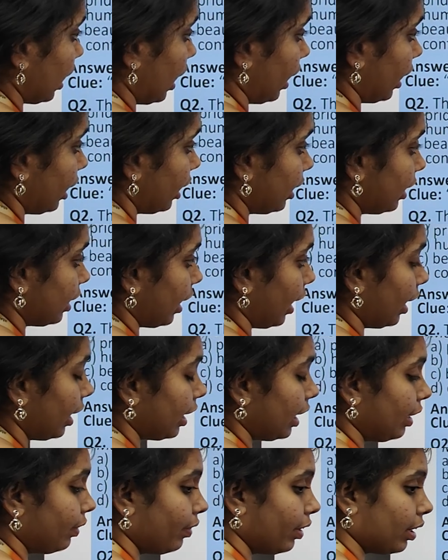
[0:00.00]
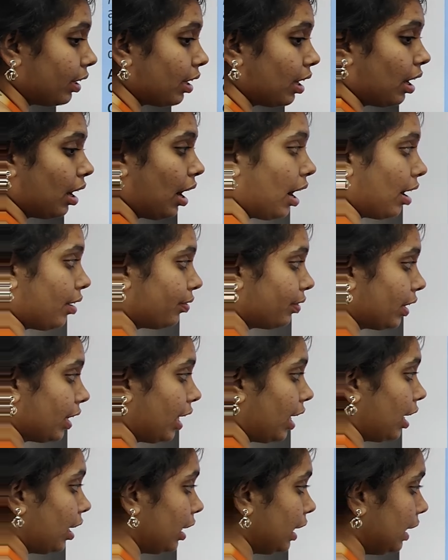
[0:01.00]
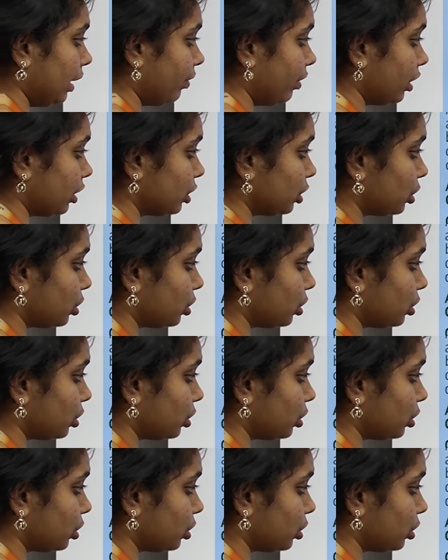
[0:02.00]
threatening that even after that, even